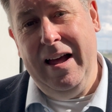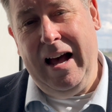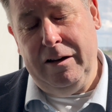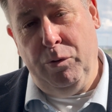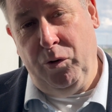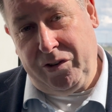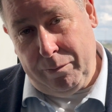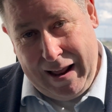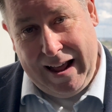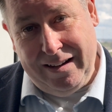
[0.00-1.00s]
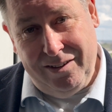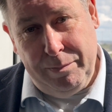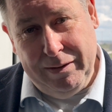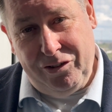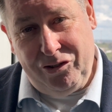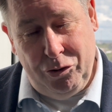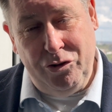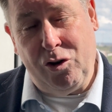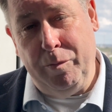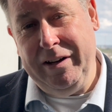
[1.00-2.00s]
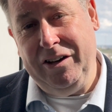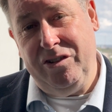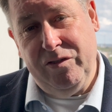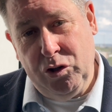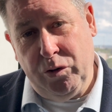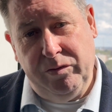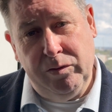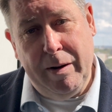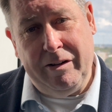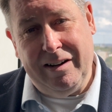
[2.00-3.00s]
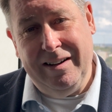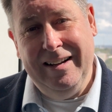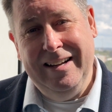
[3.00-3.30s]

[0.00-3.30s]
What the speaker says: had bought some land to build student accommodation in the north of the borough.